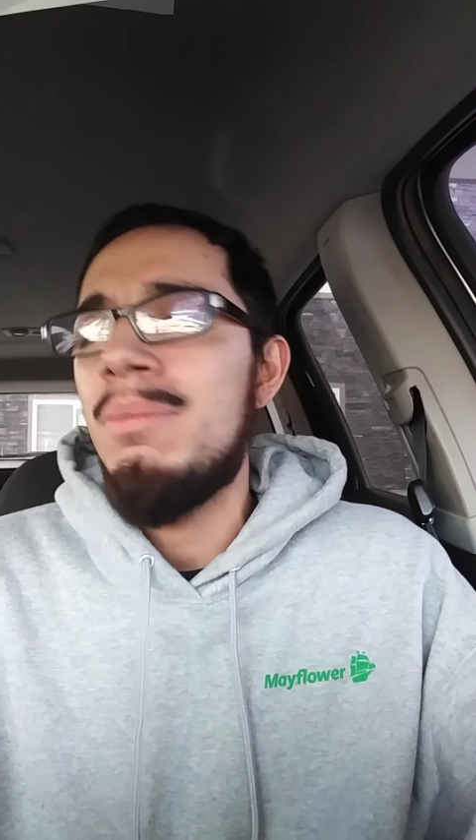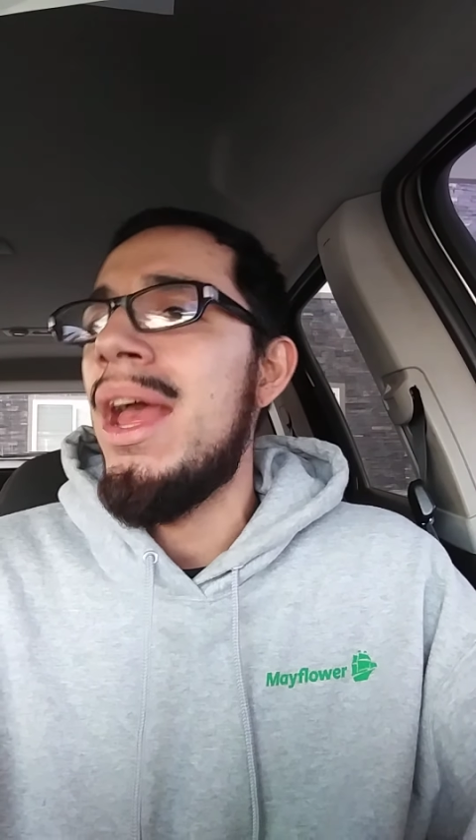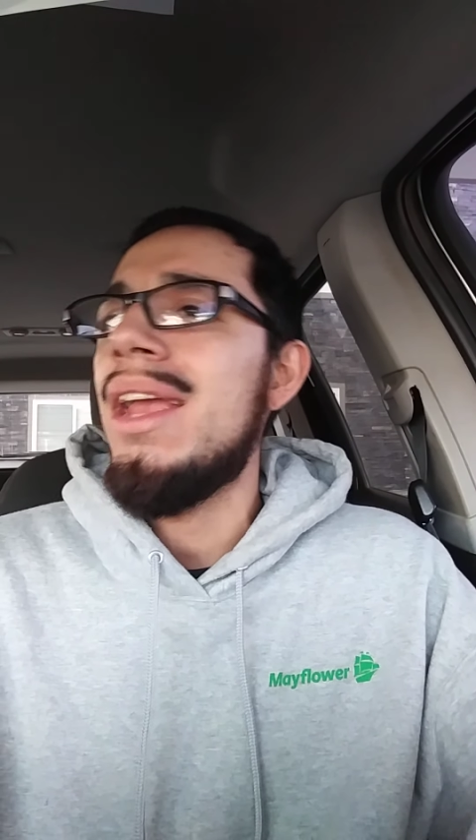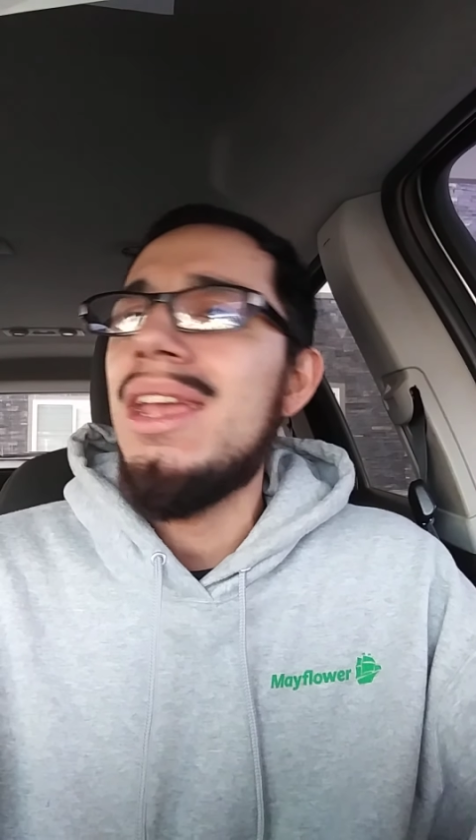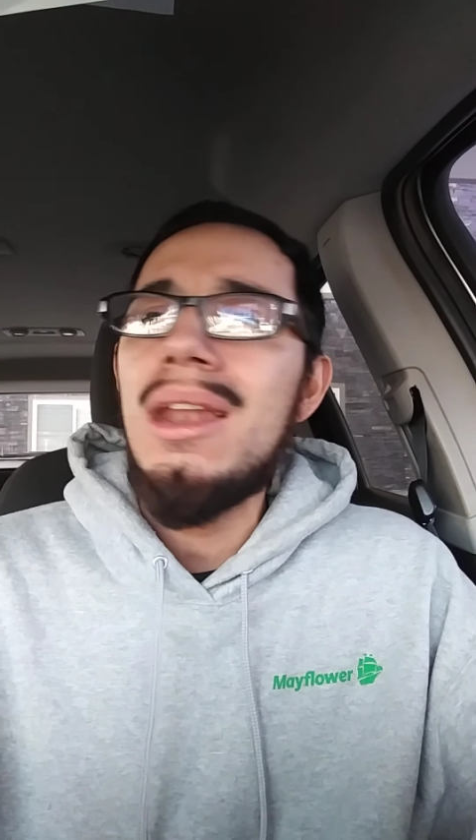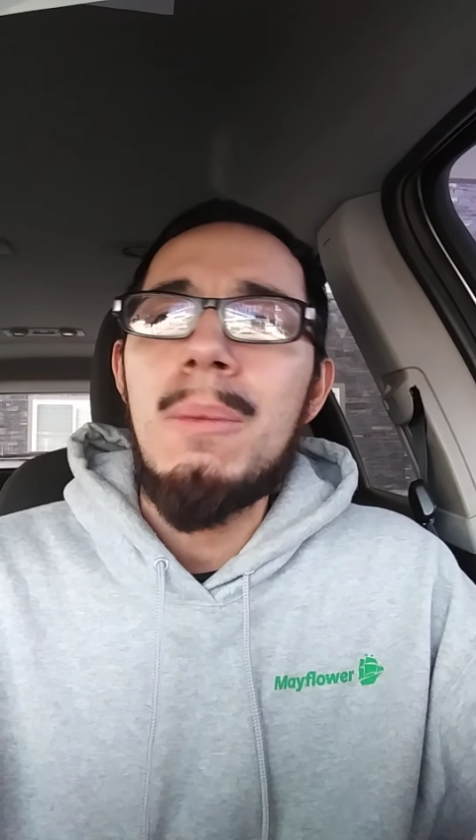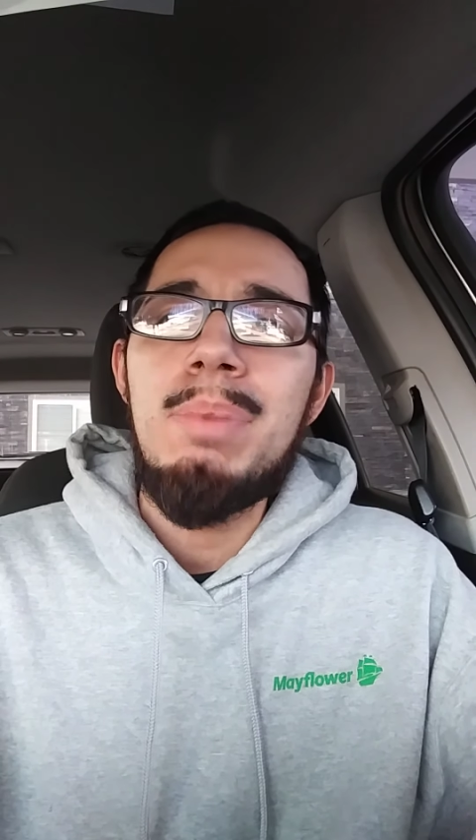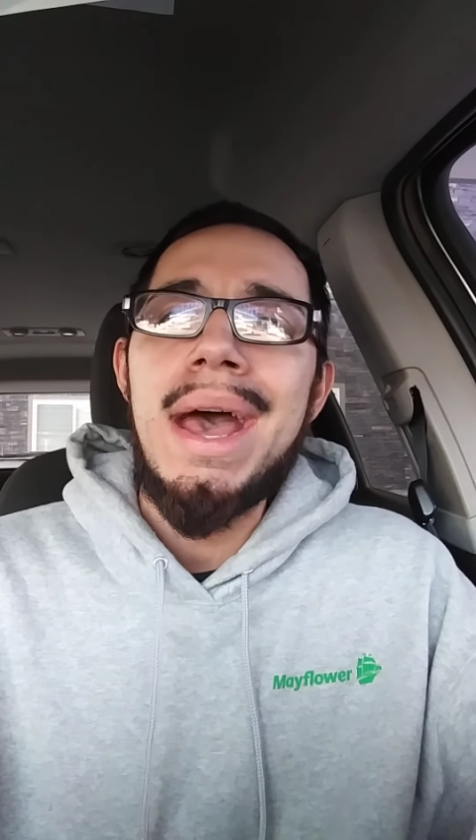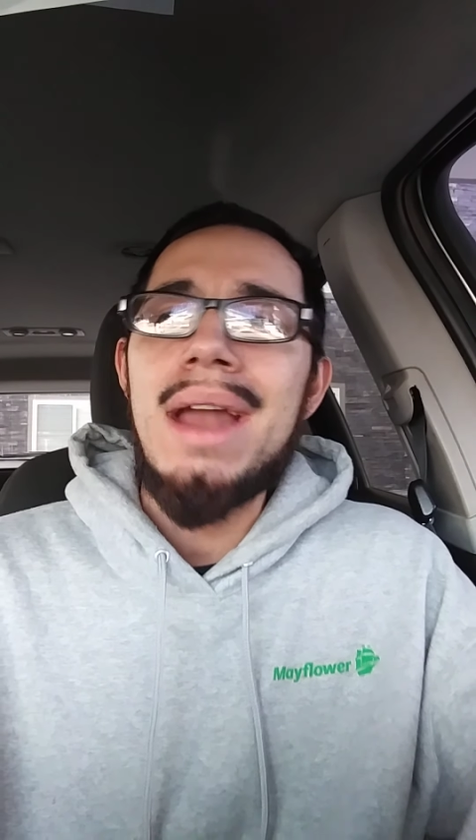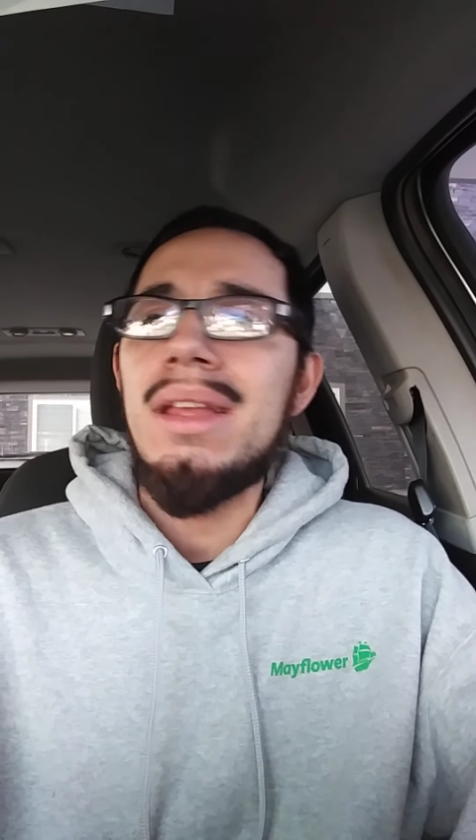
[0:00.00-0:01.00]
man. Get
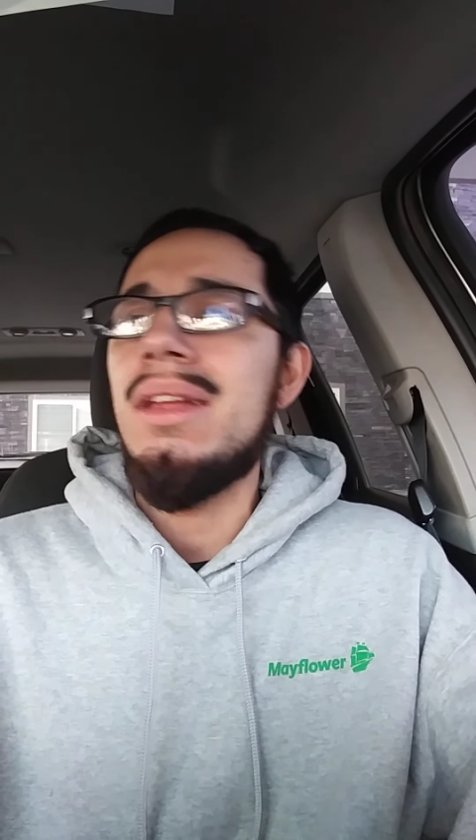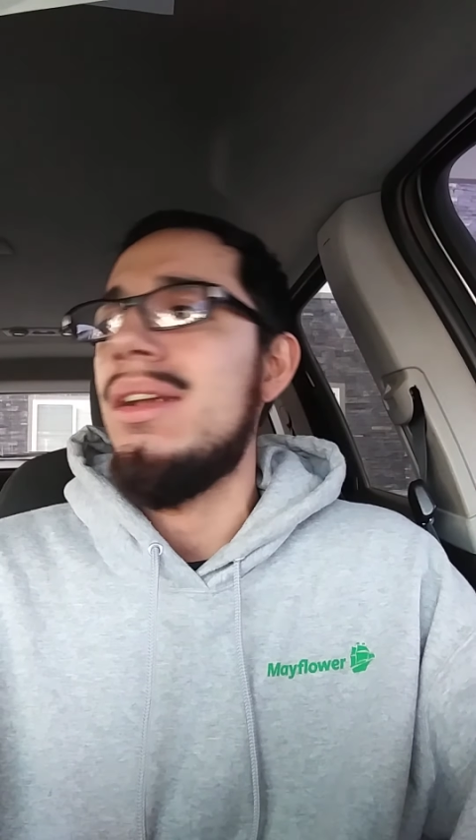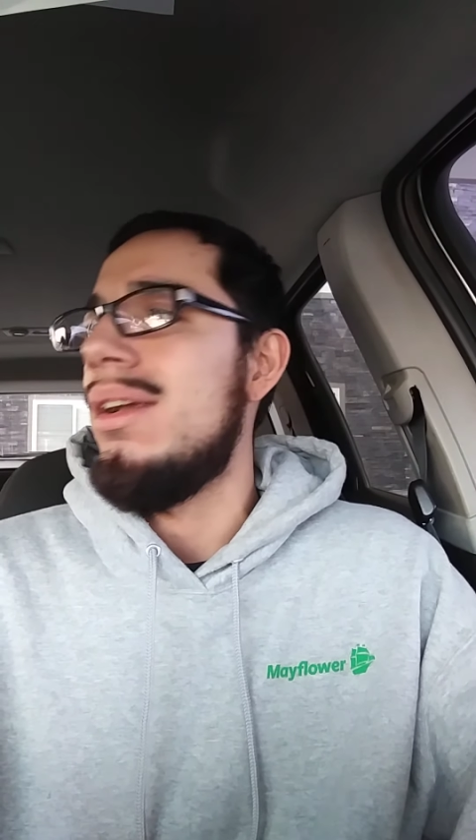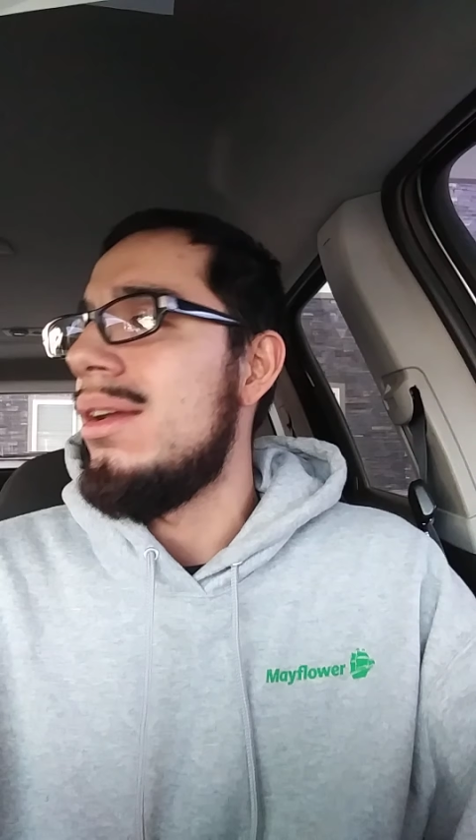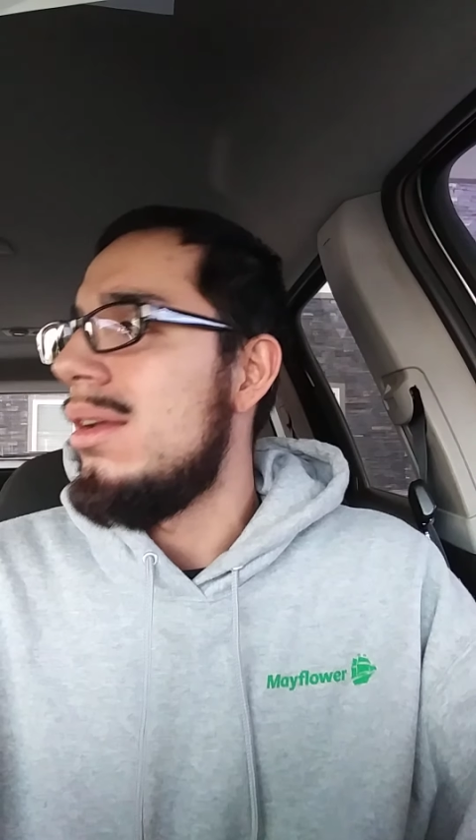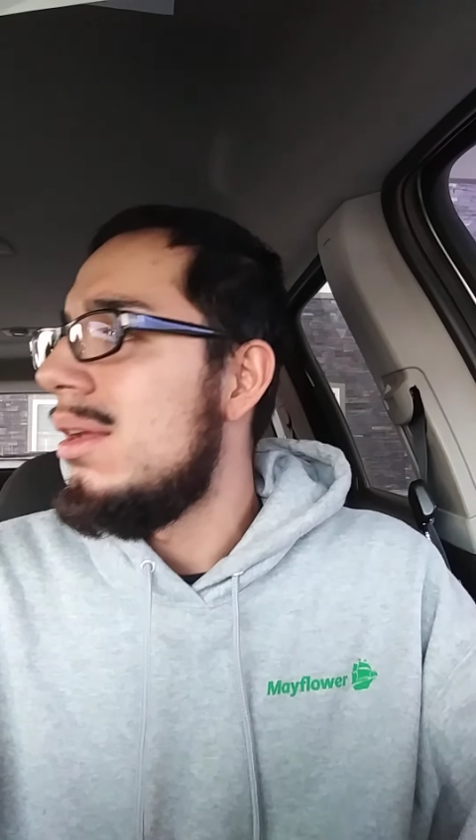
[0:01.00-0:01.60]
up out of here.